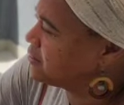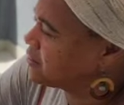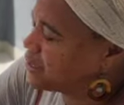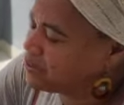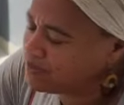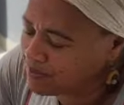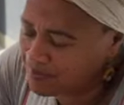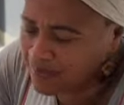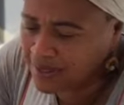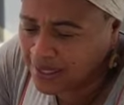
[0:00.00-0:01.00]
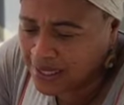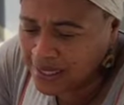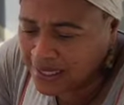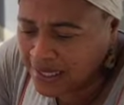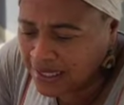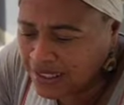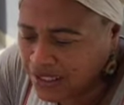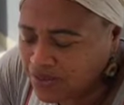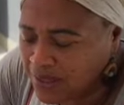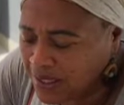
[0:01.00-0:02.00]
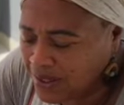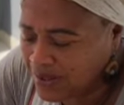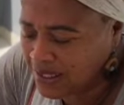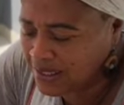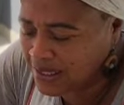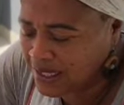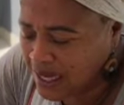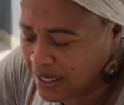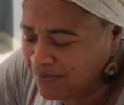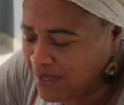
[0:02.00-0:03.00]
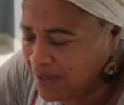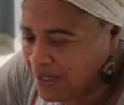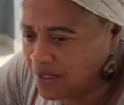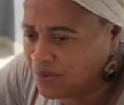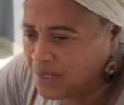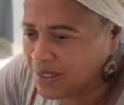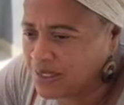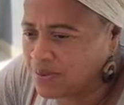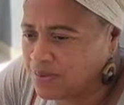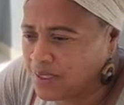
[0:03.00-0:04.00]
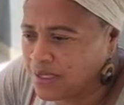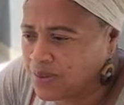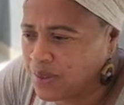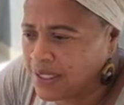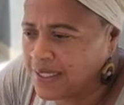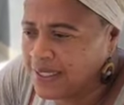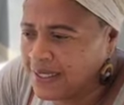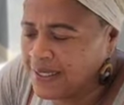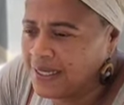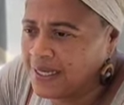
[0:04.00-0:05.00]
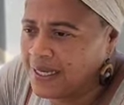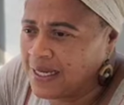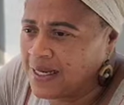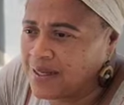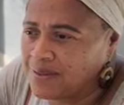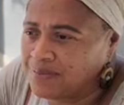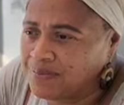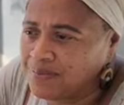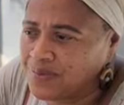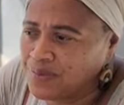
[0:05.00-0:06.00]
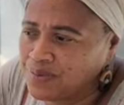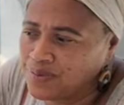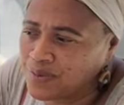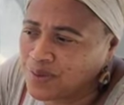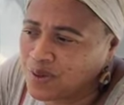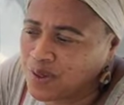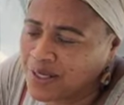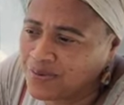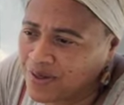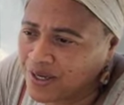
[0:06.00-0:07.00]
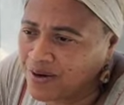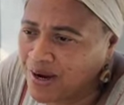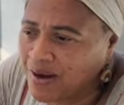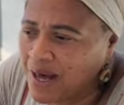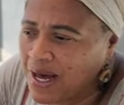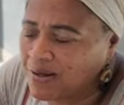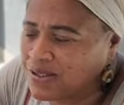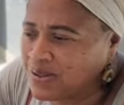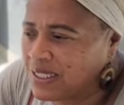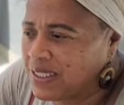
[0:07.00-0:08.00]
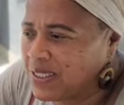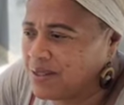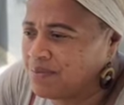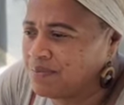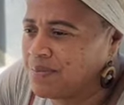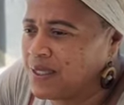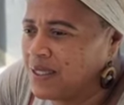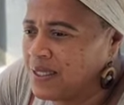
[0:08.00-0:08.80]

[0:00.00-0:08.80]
so that's just one of the things that I've been dealing with this week, trying to figure out how to get them